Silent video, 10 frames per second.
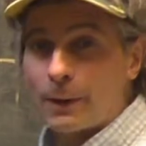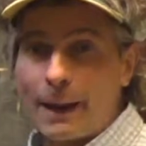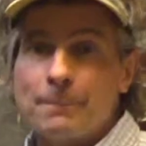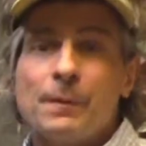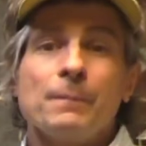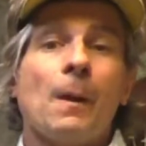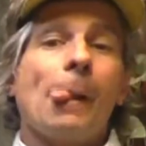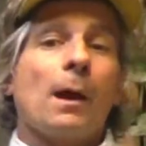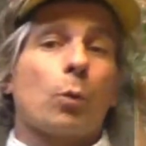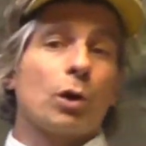Okay,
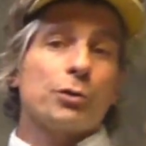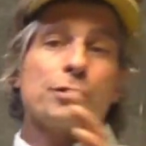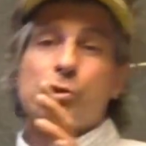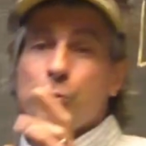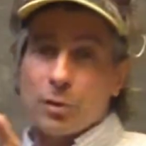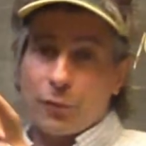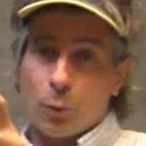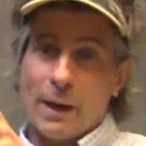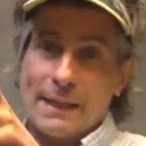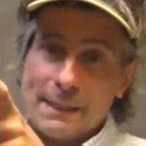we're going to do this two
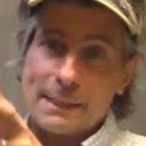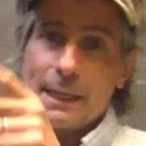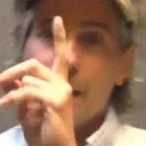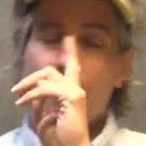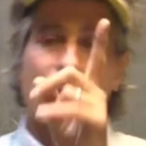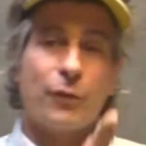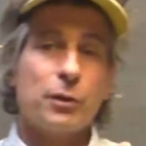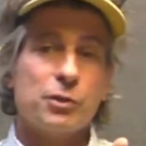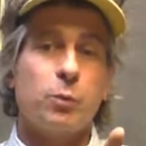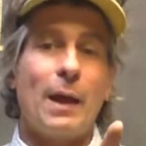different ways. The
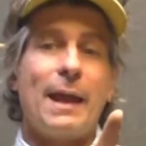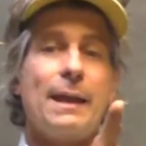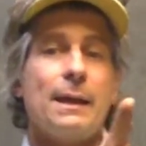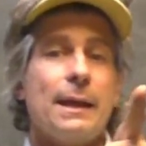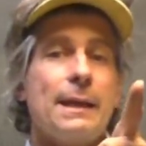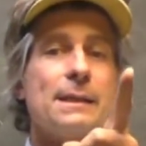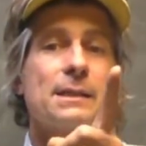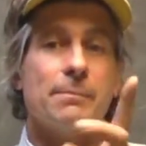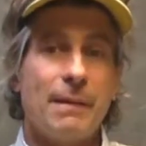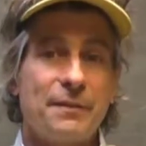first way
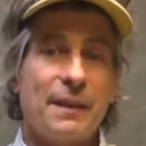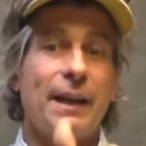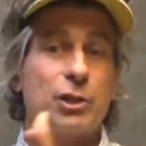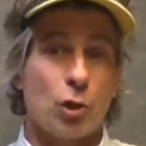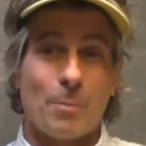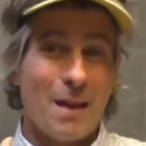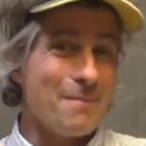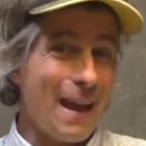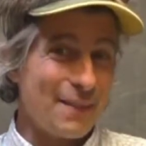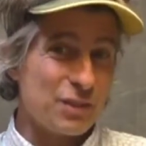is a method I show my
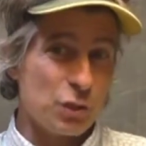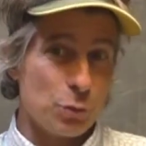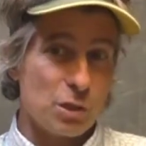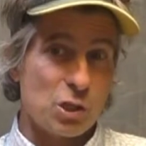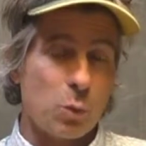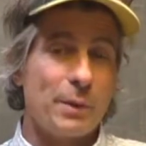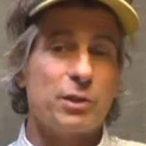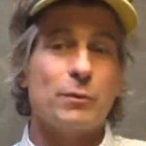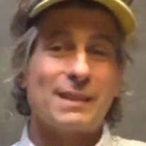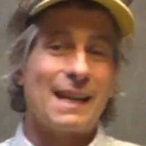math students when we
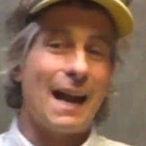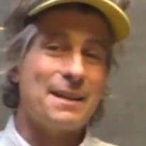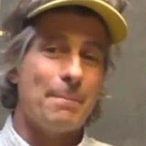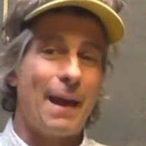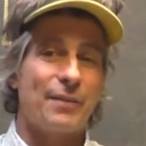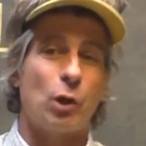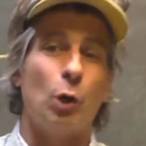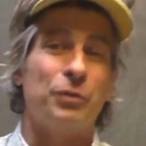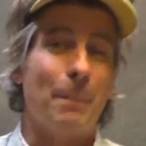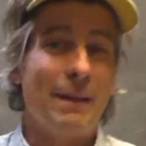do this kind of math
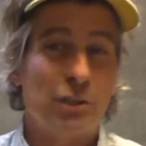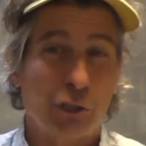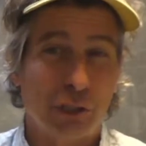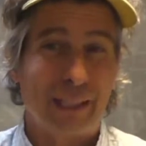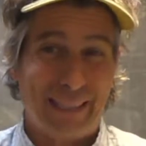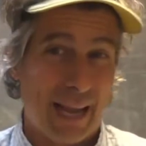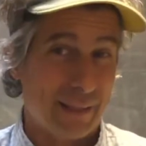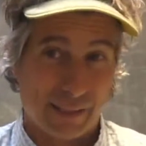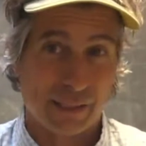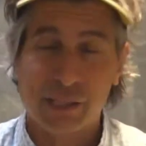called dimensional
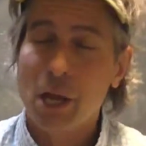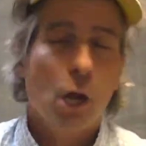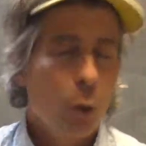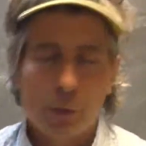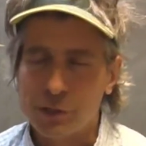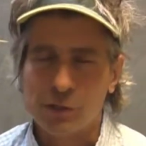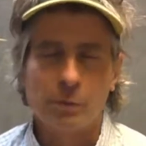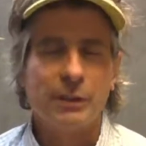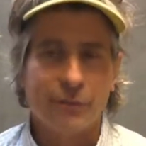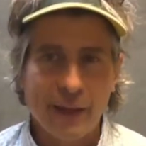analysis, which is a
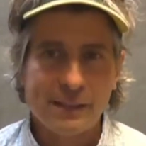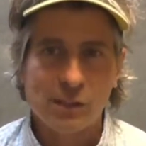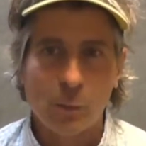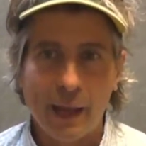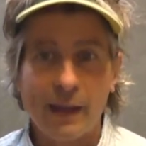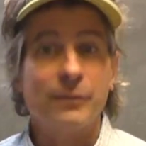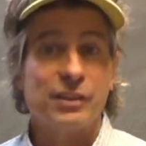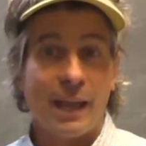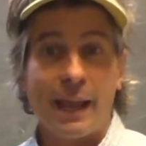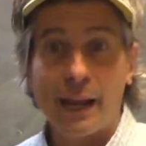really fancy way of
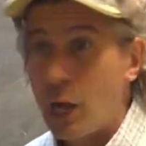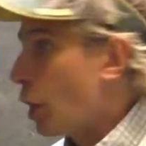saying